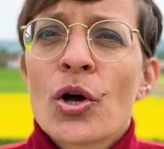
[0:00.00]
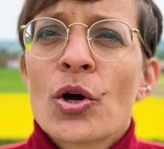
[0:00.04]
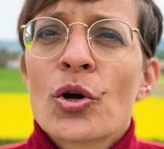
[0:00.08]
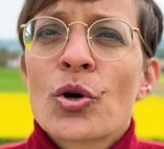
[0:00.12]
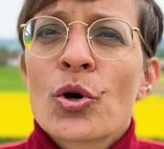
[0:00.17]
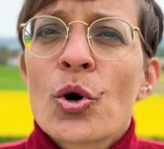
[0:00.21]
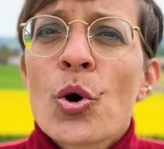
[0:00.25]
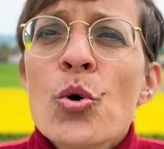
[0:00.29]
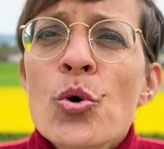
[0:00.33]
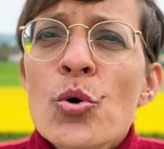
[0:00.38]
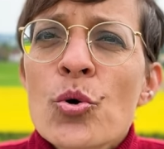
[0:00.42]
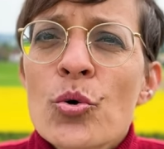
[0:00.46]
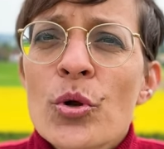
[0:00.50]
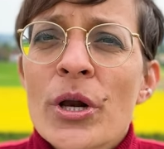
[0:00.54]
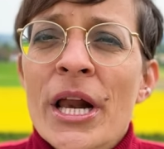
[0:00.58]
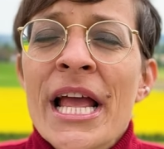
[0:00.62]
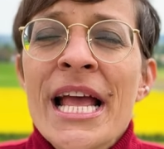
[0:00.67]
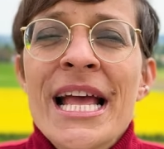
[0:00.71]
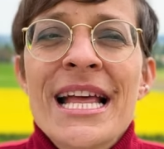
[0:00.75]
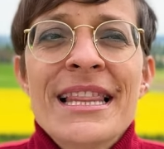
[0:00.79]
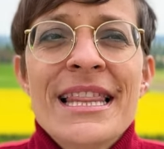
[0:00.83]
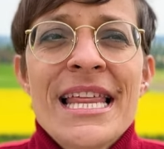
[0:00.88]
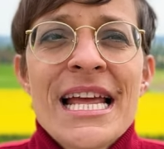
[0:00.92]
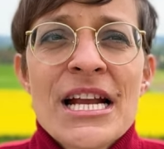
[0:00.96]
Chur.
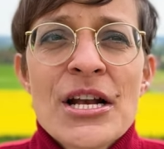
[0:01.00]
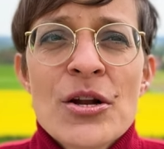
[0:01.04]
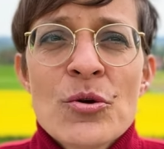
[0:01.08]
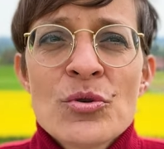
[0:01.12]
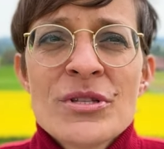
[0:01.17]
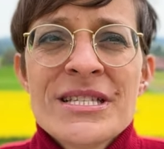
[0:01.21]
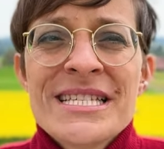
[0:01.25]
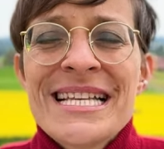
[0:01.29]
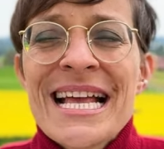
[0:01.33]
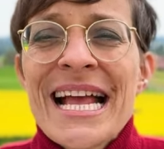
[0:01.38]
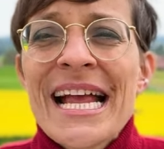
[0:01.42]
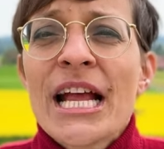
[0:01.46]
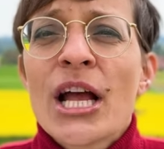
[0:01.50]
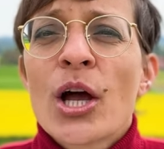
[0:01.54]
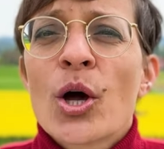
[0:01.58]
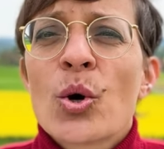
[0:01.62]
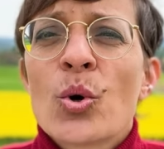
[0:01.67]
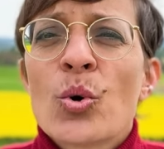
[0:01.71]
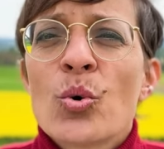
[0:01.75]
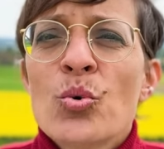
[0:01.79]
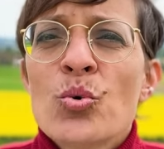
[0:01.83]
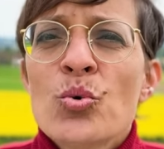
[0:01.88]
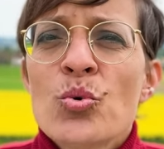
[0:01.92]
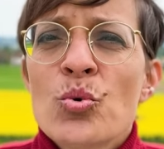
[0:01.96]
They don't say
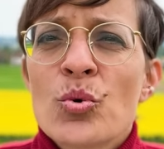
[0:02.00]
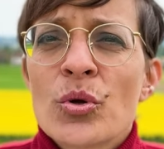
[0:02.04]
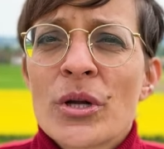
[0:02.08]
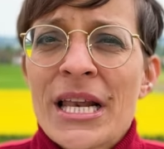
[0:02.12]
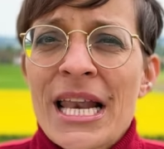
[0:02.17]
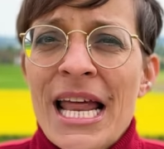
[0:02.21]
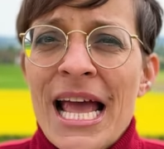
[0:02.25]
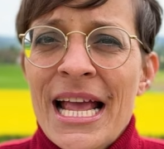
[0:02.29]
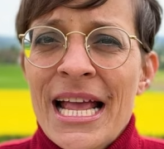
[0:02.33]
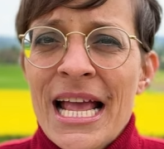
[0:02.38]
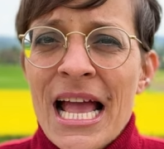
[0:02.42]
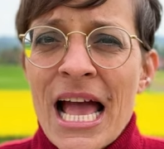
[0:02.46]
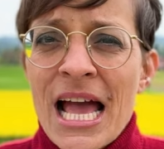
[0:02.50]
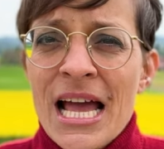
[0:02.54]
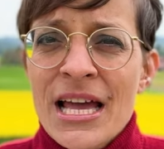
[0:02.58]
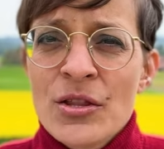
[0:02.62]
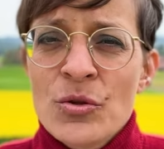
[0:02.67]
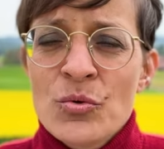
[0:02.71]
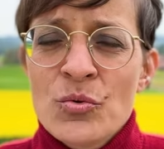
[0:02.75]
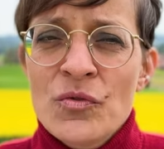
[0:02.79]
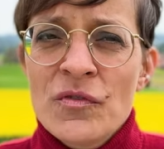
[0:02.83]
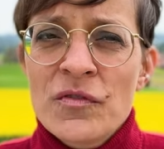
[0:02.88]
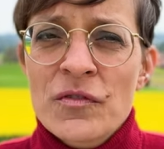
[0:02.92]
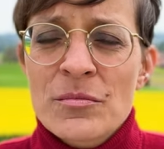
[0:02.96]
Chur like I
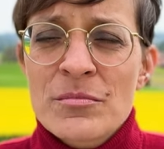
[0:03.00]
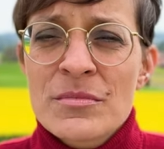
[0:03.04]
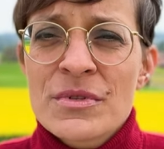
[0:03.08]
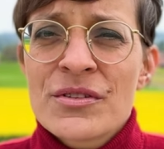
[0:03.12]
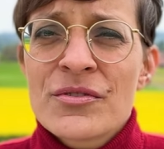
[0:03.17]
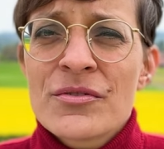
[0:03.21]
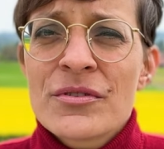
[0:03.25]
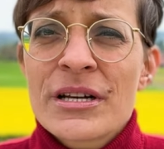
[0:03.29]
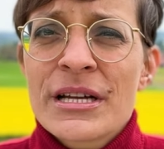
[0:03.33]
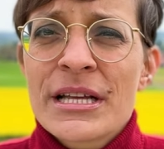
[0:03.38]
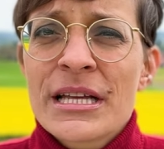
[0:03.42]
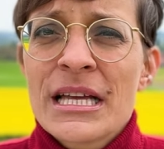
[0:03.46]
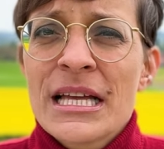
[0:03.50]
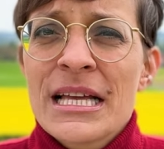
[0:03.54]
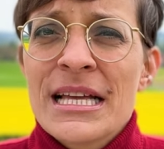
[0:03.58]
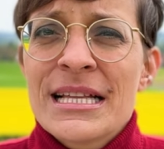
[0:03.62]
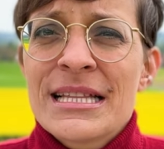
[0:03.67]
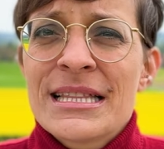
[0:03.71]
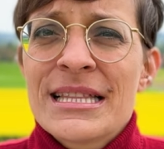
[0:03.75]
do from Zurich.